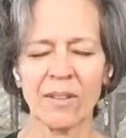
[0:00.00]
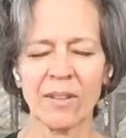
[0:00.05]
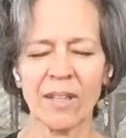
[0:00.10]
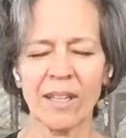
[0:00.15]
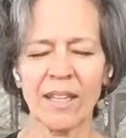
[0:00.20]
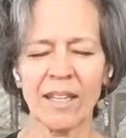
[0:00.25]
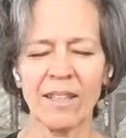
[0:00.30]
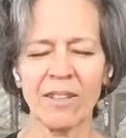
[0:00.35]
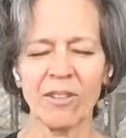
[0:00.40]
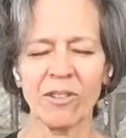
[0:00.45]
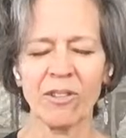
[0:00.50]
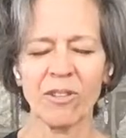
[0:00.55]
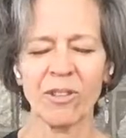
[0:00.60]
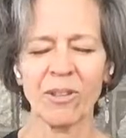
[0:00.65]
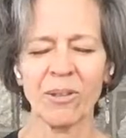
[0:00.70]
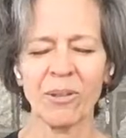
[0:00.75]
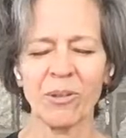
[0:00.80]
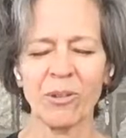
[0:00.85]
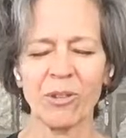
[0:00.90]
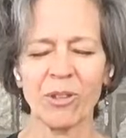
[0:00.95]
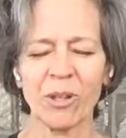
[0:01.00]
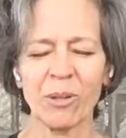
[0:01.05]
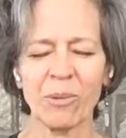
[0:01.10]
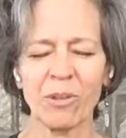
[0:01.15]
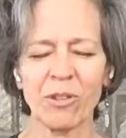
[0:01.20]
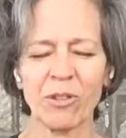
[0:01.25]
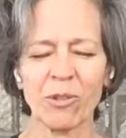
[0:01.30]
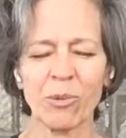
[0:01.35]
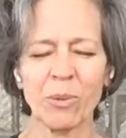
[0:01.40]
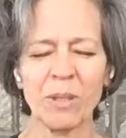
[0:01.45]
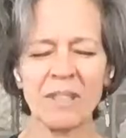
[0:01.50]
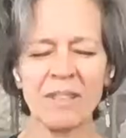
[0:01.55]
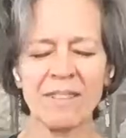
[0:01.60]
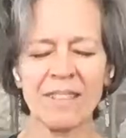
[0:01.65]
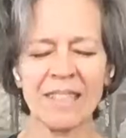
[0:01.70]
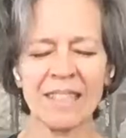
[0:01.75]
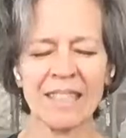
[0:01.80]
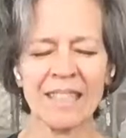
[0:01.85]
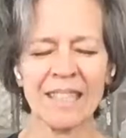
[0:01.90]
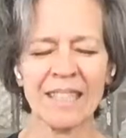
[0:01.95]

Okay, so start with squeezing,